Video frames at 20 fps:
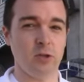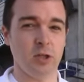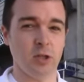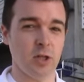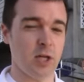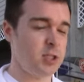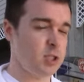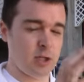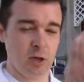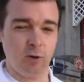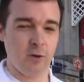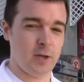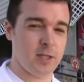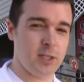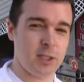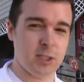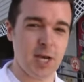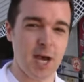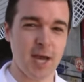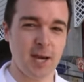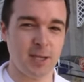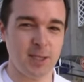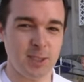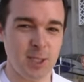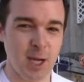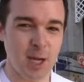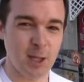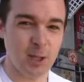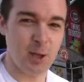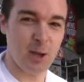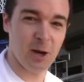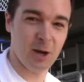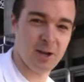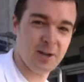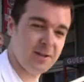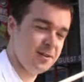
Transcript: So let's go inside and take a look.